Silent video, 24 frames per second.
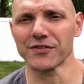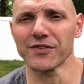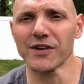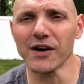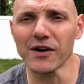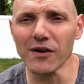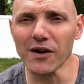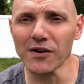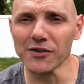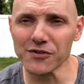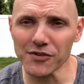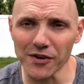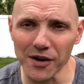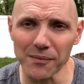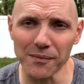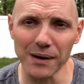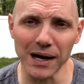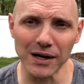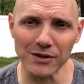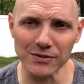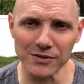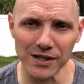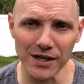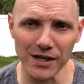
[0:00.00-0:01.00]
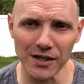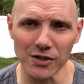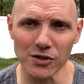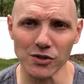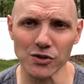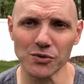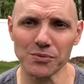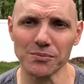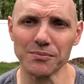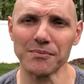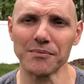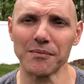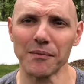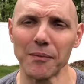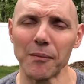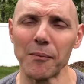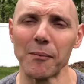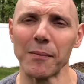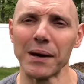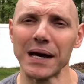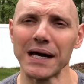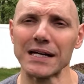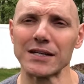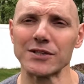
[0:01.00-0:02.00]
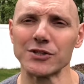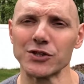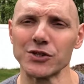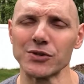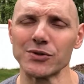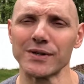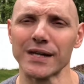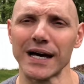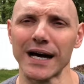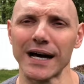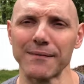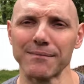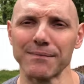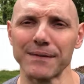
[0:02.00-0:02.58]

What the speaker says: There are some out there who may do that.